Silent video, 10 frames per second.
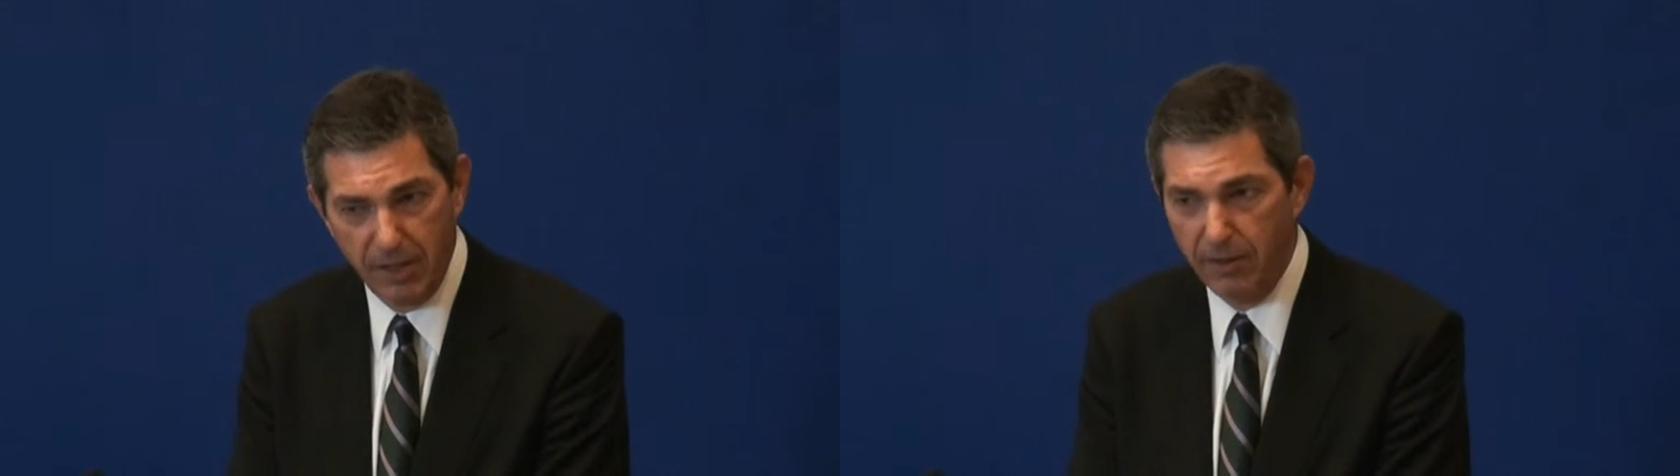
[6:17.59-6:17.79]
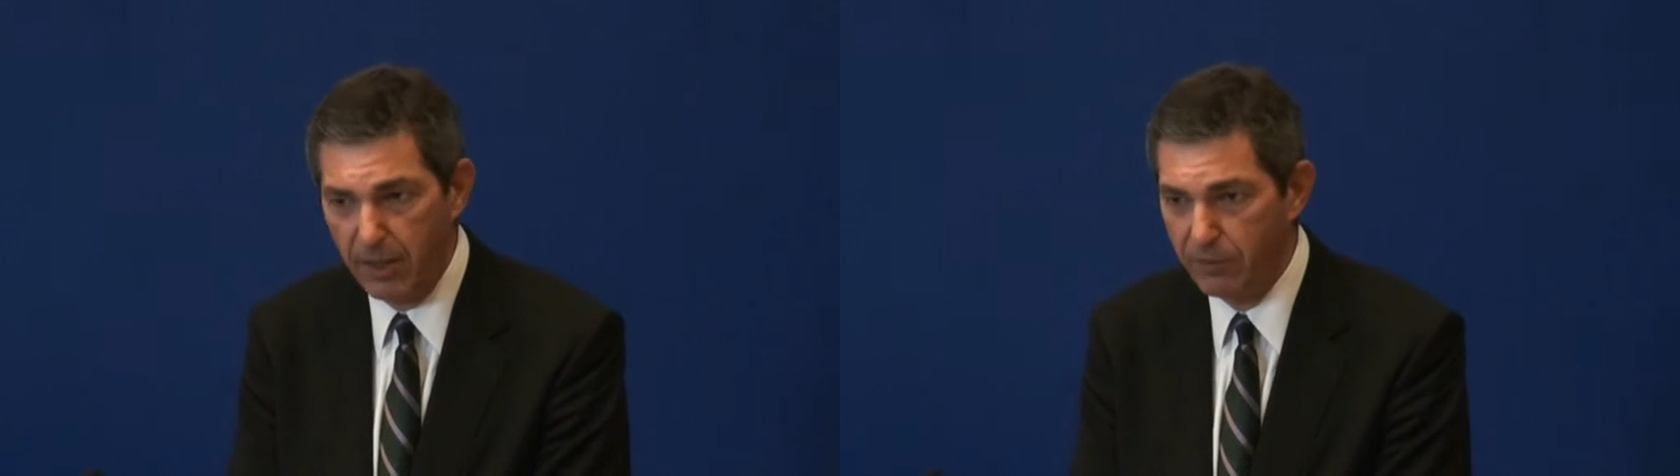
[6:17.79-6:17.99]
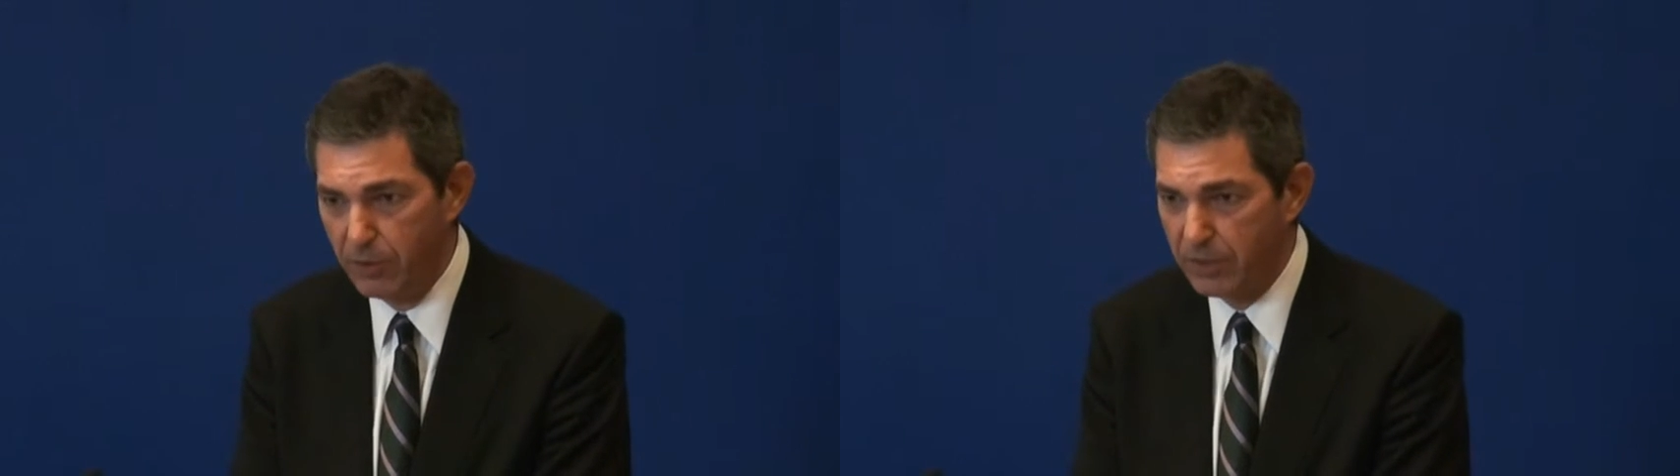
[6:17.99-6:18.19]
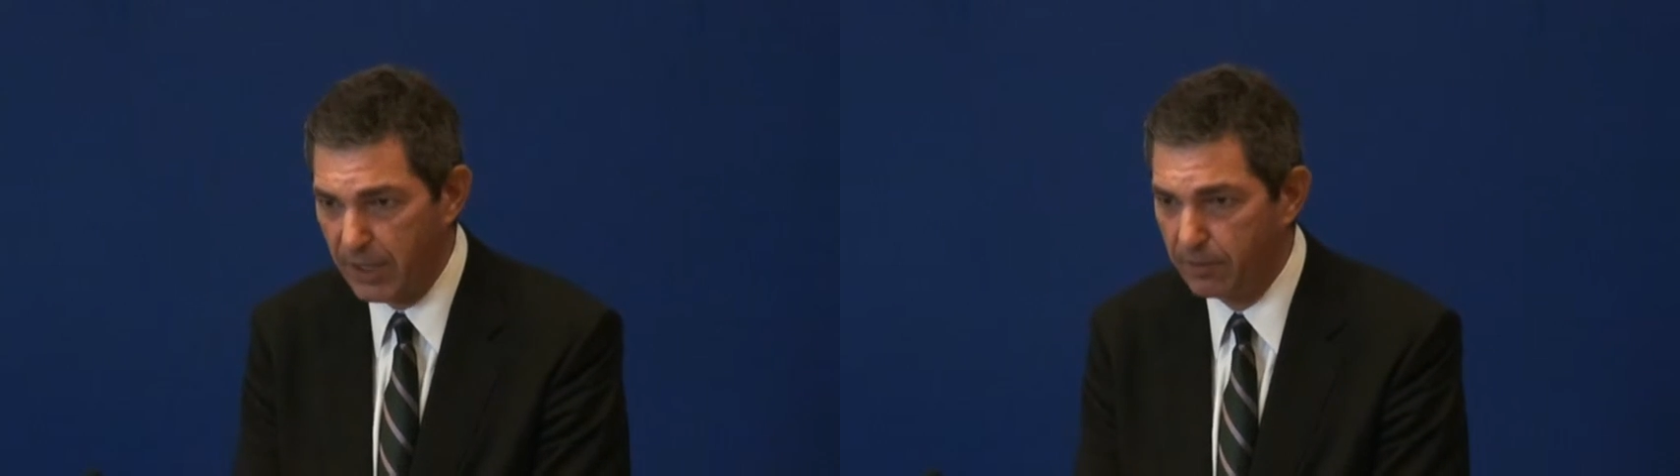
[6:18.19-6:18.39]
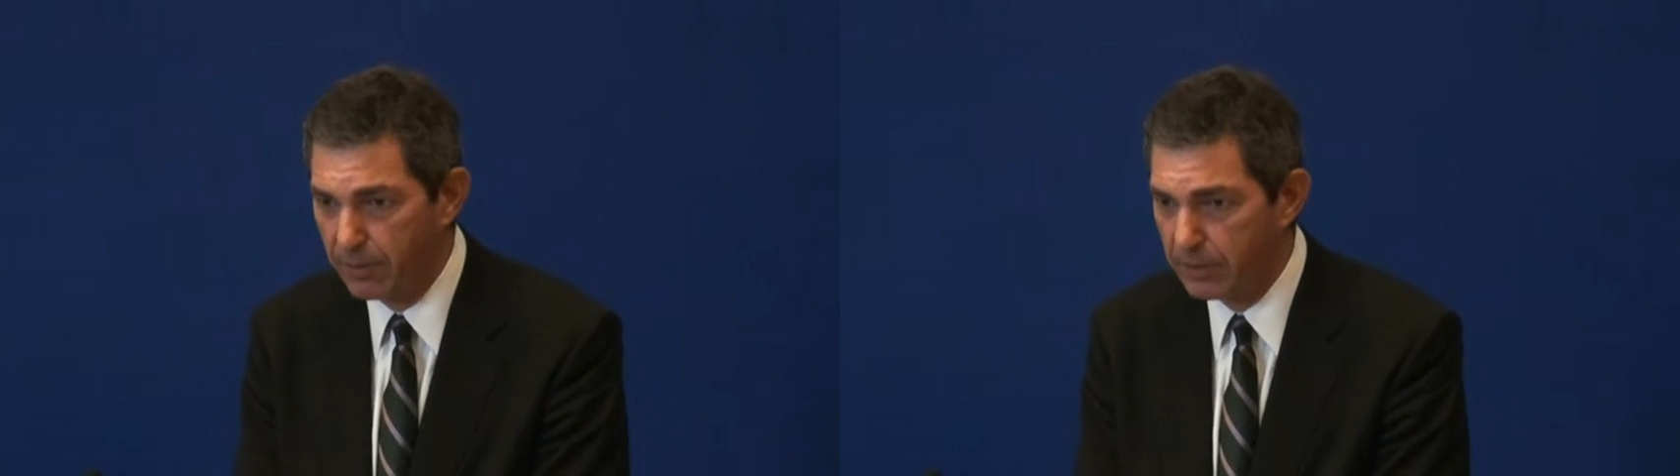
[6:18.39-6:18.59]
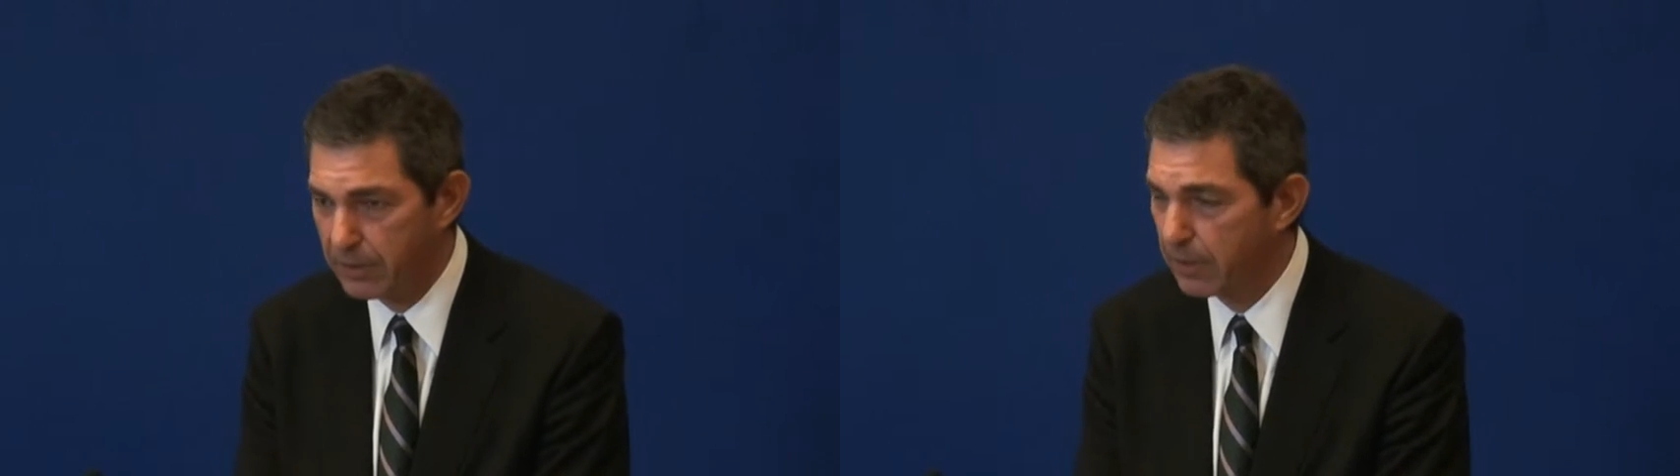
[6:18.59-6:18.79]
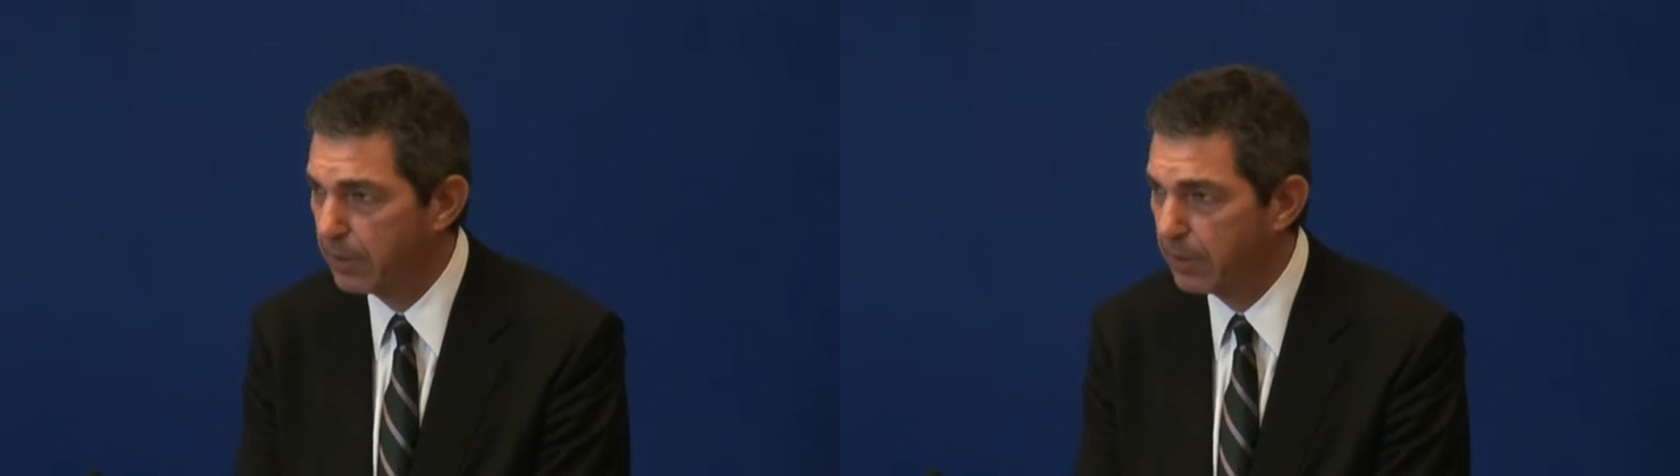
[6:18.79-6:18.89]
in their view, Cyprus.